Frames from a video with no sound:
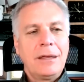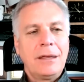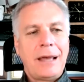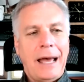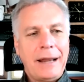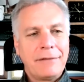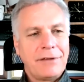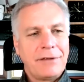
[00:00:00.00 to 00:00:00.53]

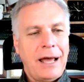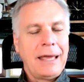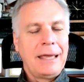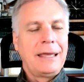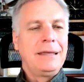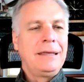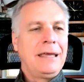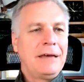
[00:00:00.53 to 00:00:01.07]
kind of
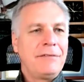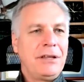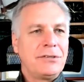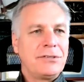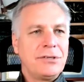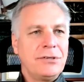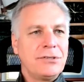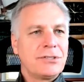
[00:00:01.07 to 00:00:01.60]
like Giving
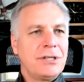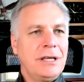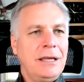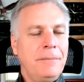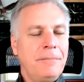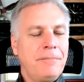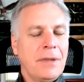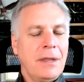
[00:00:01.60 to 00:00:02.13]

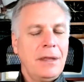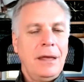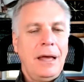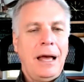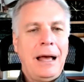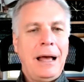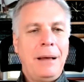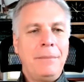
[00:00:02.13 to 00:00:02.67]
Tuesday.
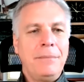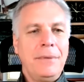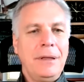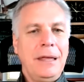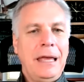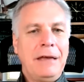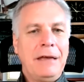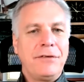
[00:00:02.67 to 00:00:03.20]

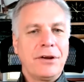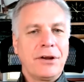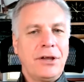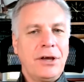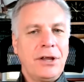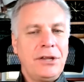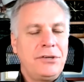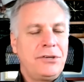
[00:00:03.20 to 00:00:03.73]
If you're
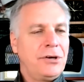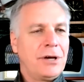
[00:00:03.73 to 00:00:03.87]
going to do a